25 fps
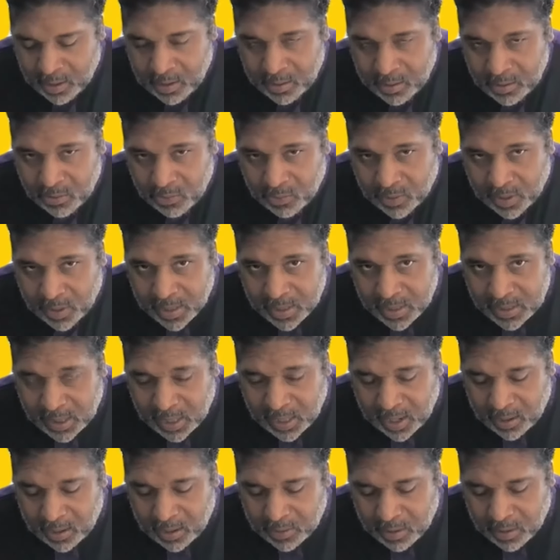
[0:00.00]
You can
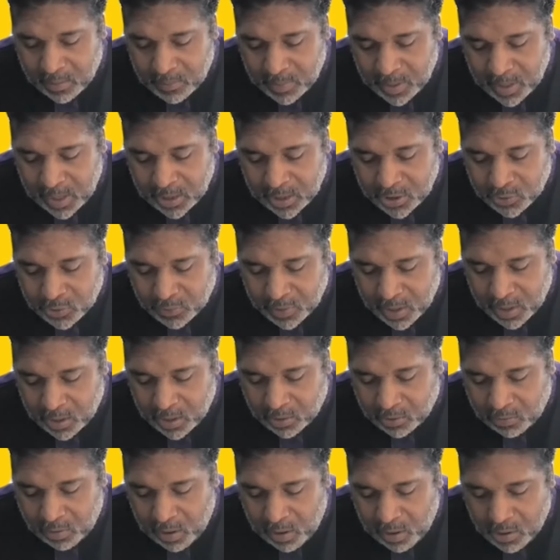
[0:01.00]
tell them Israel
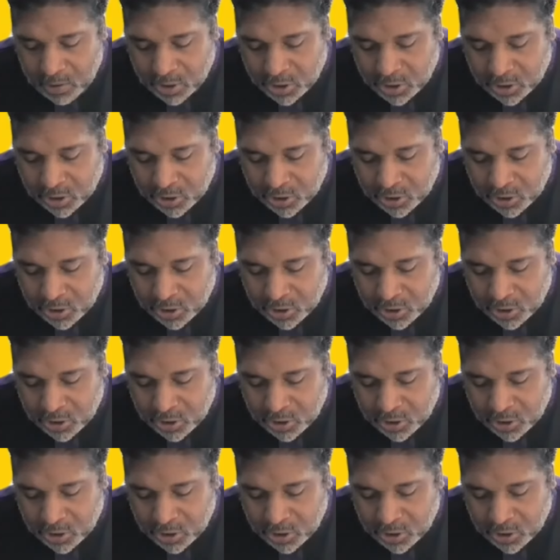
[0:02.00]
crossed